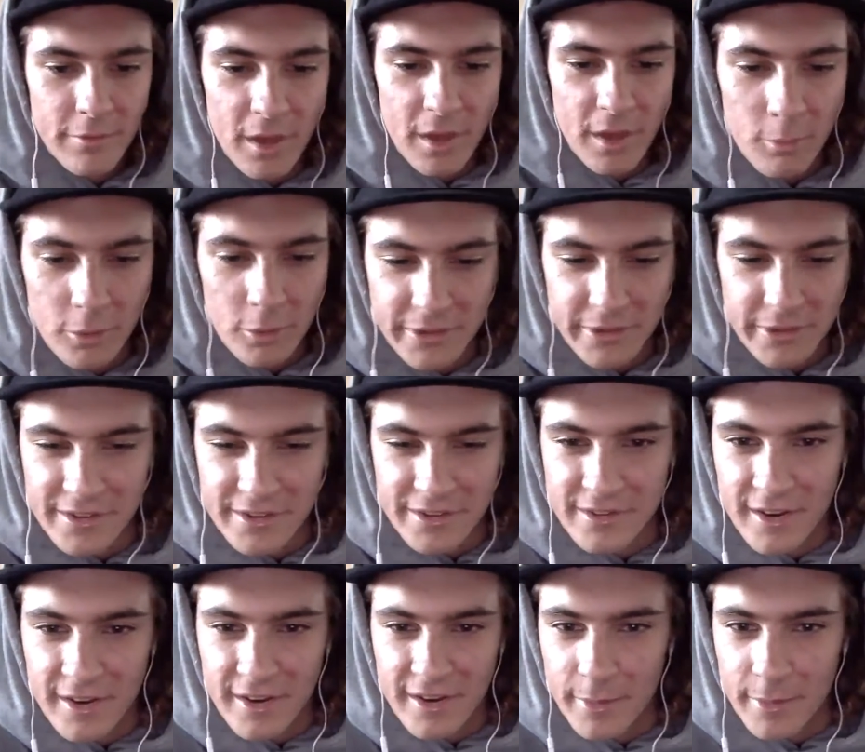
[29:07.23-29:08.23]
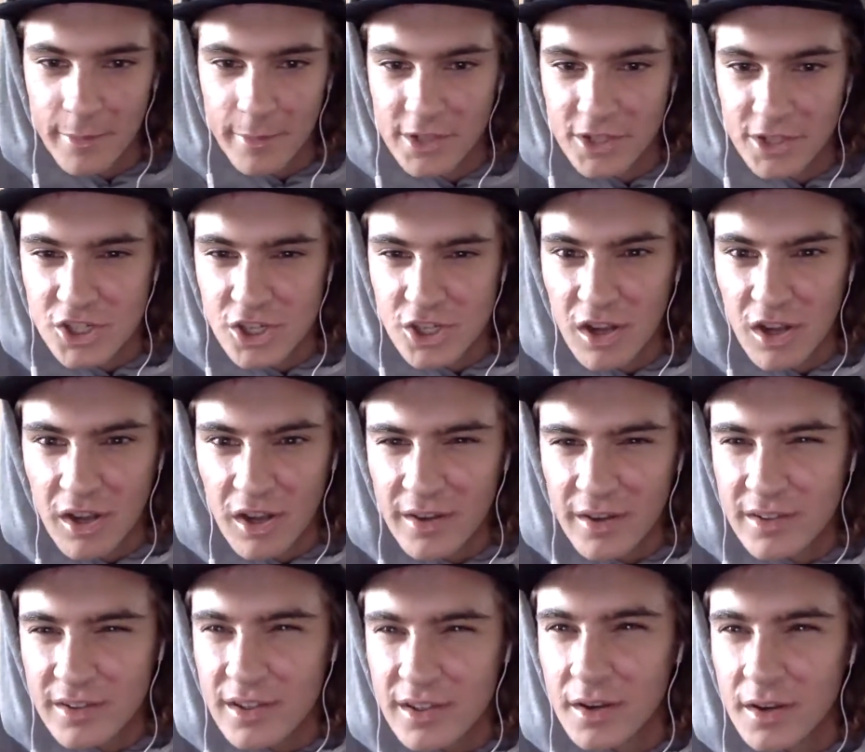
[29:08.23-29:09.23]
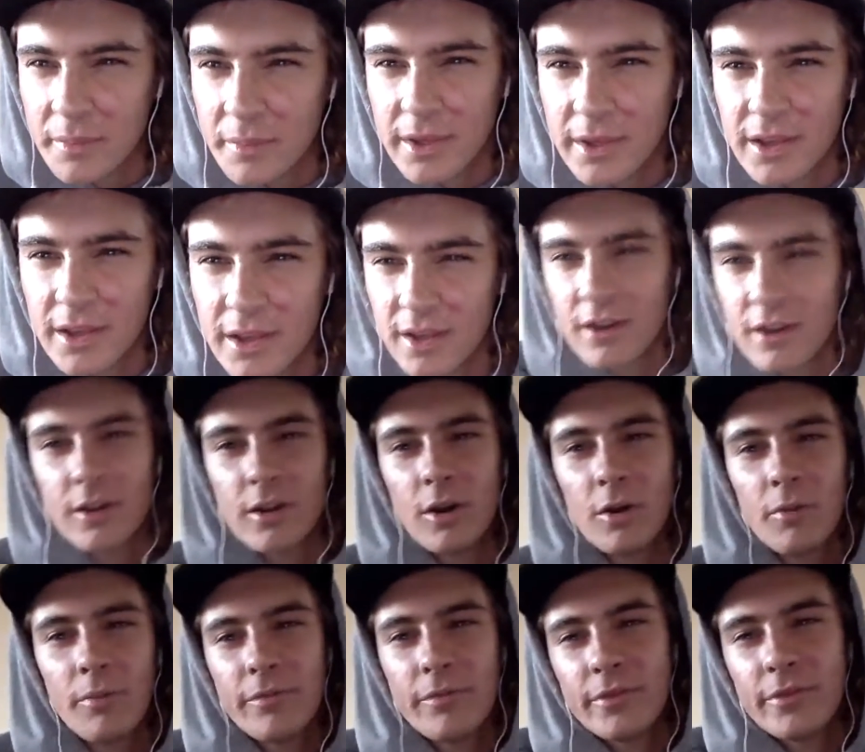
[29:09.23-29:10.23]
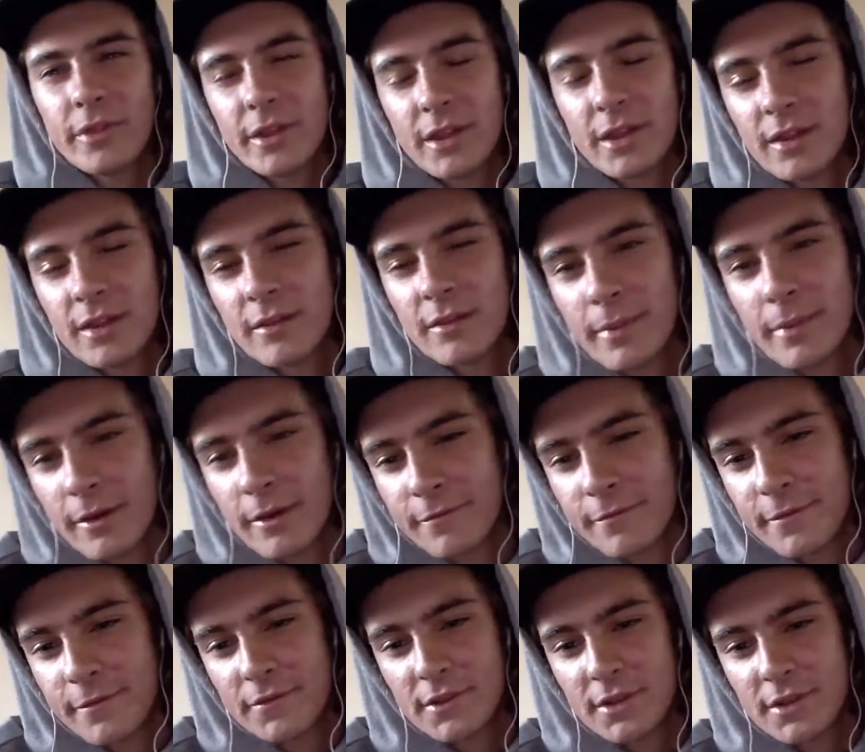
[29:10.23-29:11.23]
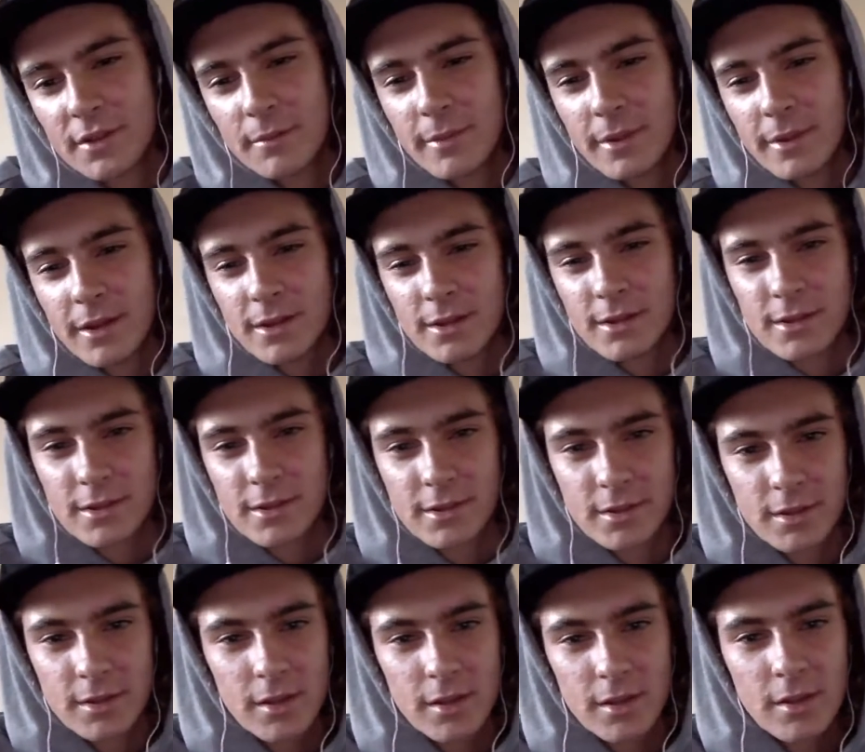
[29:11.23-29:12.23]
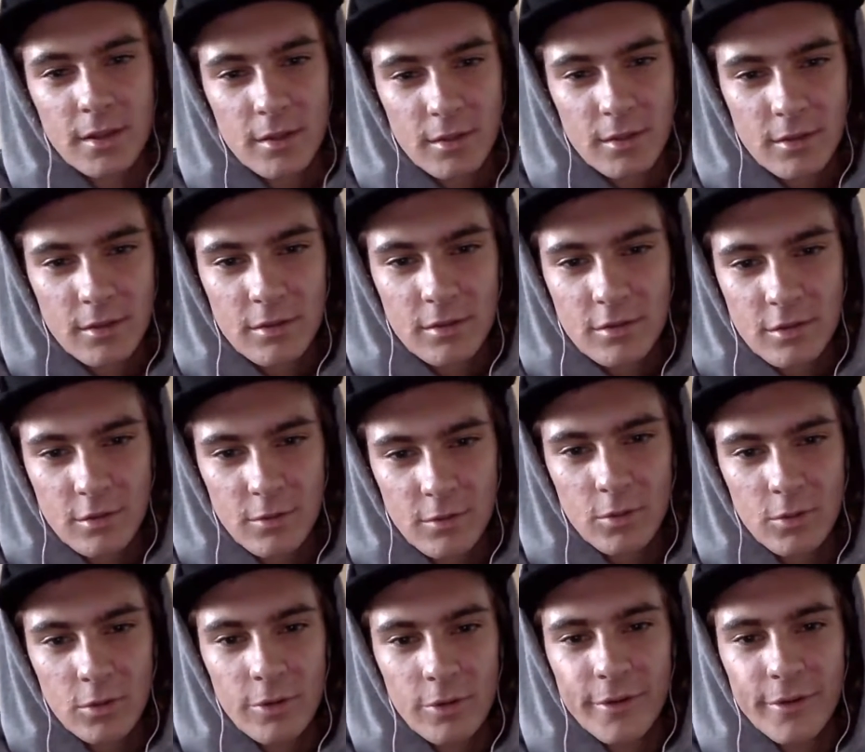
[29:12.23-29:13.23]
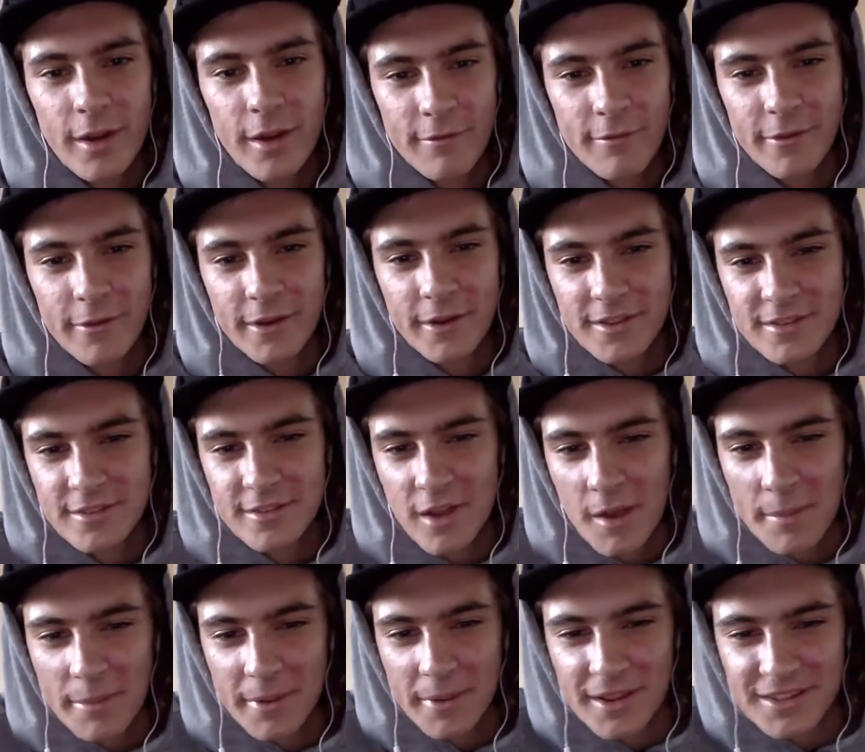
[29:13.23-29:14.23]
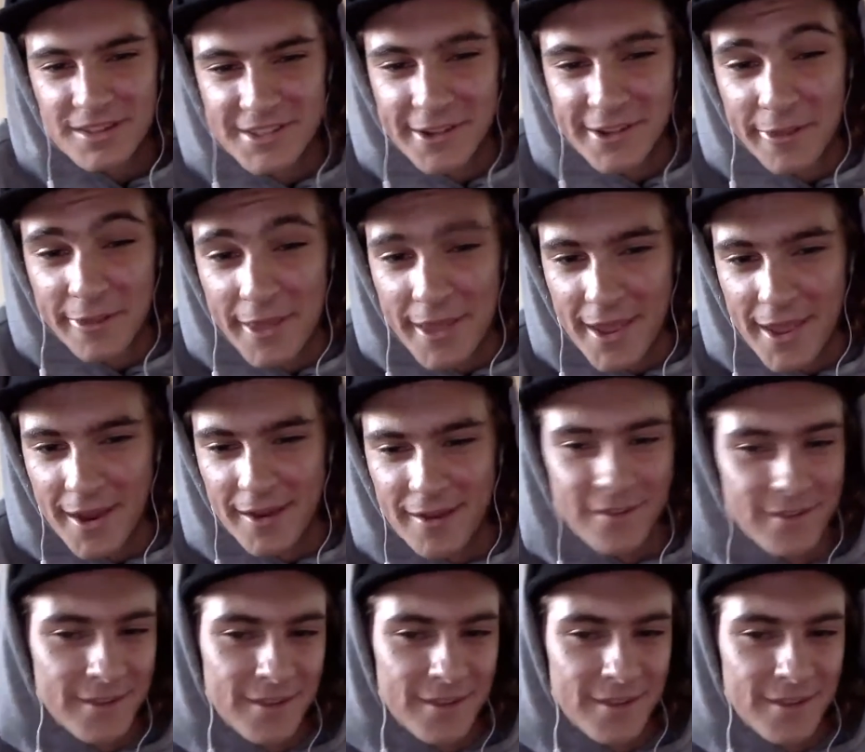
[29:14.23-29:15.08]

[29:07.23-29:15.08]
a couple more things to talk about. Dashawn is going to be here hopefully in about 15 minutes. So we'll hold off on his topic until then.